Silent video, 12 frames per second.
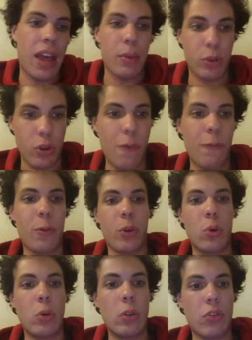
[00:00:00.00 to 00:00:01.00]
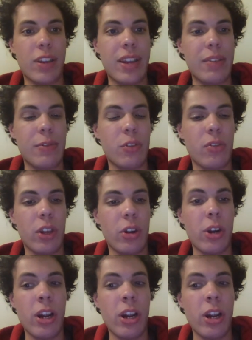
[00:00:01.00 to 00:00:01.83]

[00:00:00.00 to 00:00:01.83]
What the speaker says: I would go for the cool creative career.